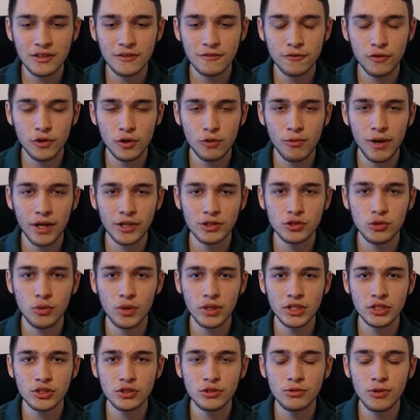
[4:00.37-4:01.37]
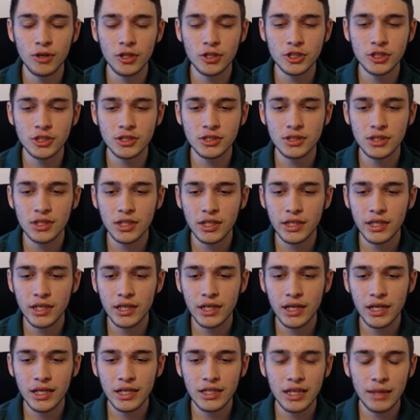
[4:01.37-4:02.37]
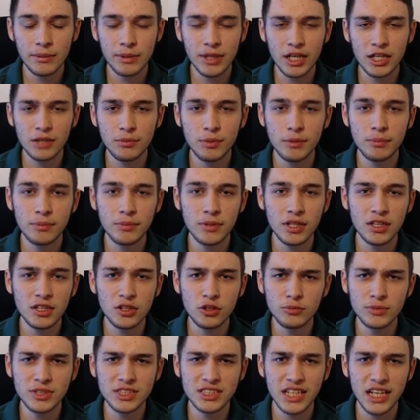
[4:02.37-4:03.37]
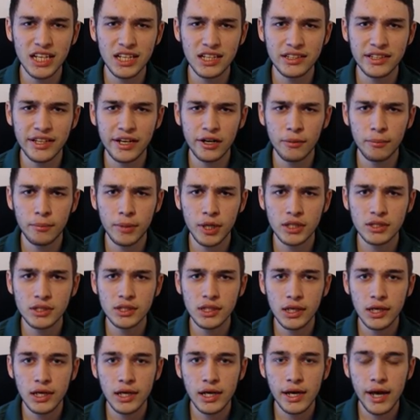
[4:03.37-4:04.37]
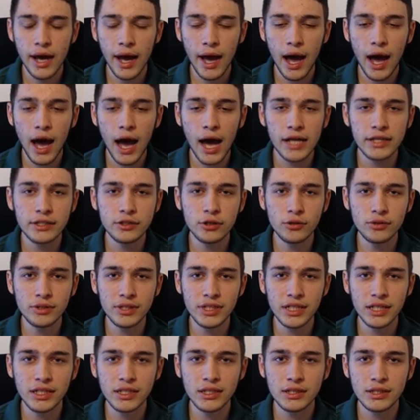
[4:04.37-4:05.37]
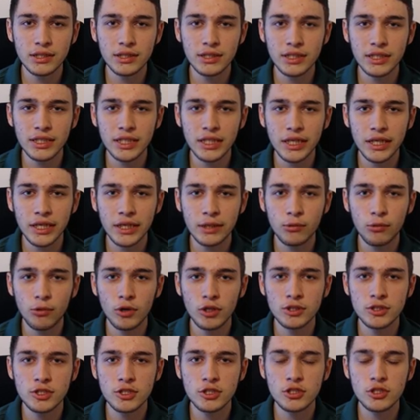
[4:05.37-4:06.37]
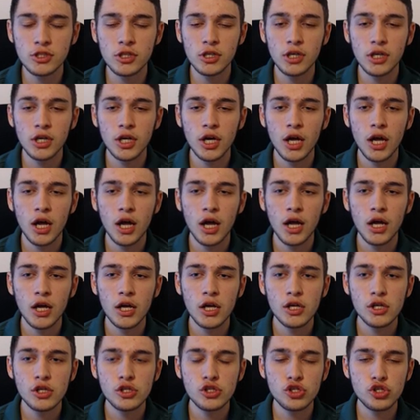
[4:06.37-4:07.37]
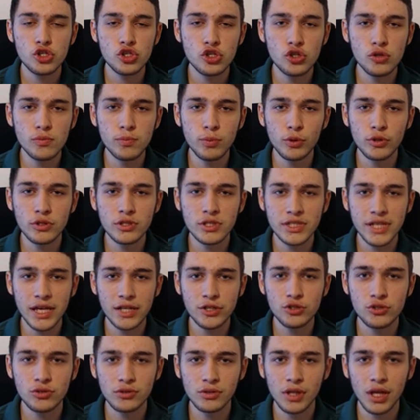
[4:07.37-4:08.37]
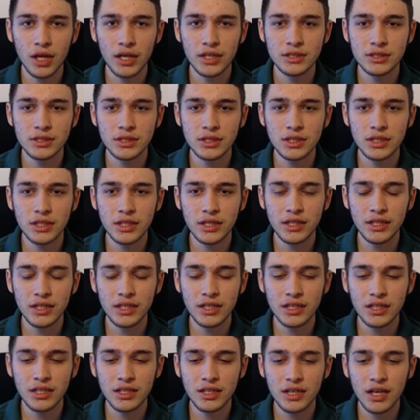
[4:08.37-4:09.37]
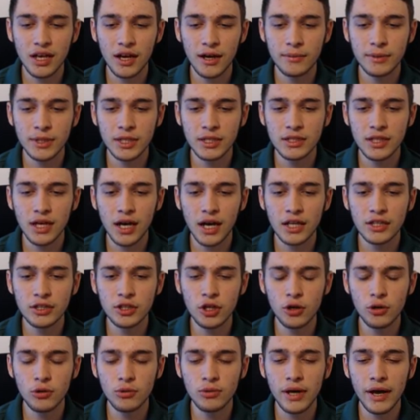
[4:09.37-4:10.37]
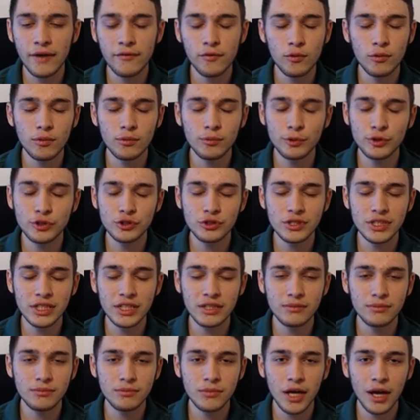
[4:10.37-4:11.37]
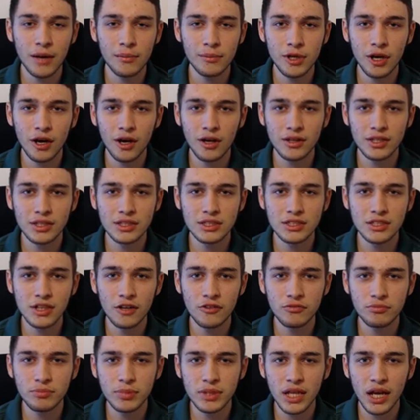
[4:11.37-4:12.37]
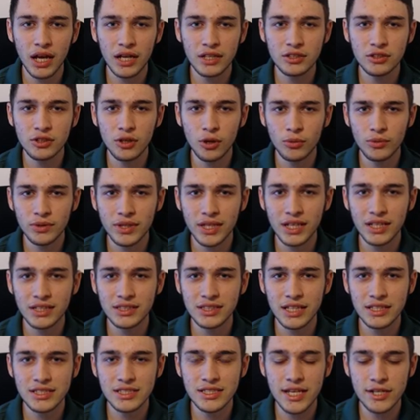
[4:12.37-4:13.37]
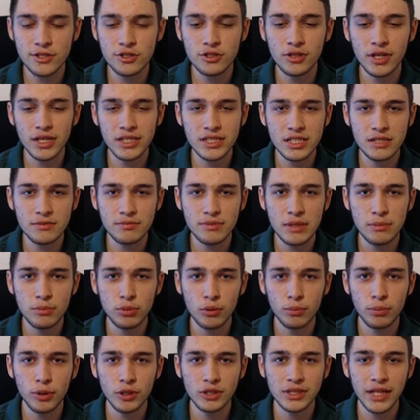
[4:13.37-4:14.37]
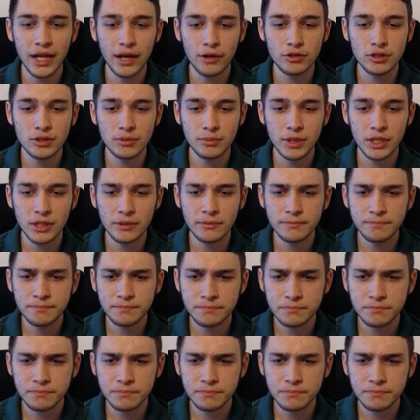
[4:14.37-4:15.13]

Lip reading: for the round 22 rushes. I mean, I could be a little mistaken there, but I don't think it was super centralizing. I mean, I know everyone was using it in MCOTH and stuff, but I don't think it's as centralizing as people put it out to be.